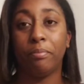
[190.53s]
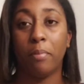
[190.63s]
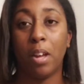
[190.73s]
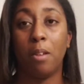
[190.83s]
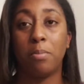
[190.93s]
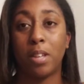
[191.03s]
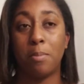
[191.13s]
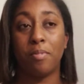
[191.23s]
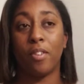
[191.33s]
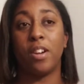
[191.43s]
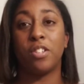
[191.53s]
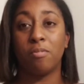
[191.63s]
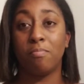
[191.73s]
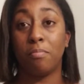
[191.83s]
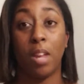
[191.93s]
Helps keep it fresh.
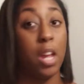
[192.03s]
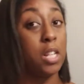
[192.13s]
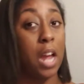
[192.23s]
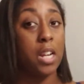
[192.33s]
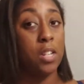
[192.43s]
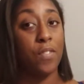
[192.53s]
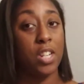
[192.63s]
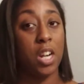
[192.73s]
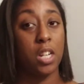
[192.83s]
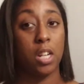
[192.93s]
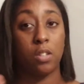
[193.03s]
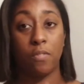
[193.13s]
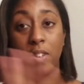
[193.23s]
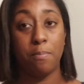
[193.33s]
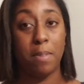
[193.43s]
And it tightens your JJ. So if
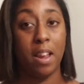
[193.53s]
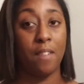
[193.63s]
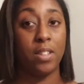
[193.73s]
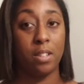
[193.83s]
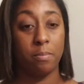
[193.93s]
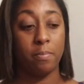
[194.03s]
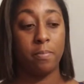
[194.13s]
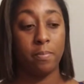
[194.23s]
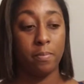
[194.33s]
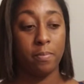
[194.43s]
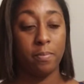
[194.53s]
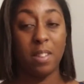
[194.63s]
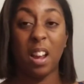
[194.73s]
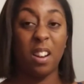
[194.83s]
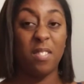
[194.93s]
you've been having
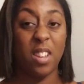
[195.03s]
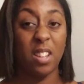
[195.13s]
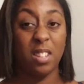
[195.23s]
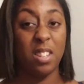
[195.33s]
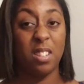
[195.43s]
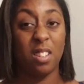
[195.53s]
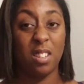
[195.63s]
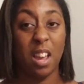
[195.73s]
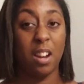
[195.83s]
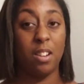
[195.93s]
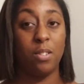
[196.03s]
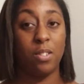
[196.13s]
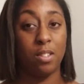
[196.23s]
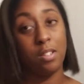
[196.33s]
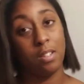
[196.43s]
not enough sex and it's kind of loose,
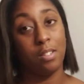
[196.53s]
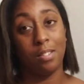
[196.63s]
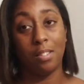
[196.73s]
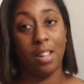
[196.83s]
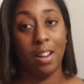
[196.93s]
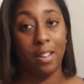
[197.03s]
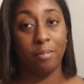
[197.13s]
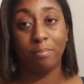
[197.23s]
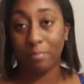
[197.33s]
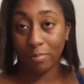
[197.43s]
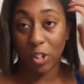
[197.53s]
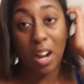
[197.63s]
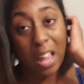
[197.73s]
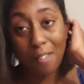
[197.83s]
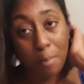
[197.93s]
it'll help. Trying to
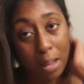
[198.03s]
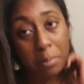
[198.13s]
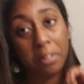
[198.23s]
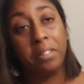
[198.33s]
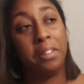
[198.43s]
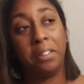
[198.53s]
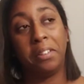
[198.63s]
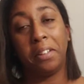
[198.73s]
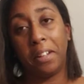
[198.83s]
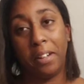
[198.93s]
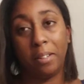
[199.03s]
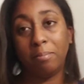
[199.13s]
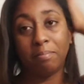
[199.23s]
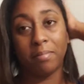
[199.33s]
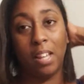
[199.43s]
have a baby, it'll help.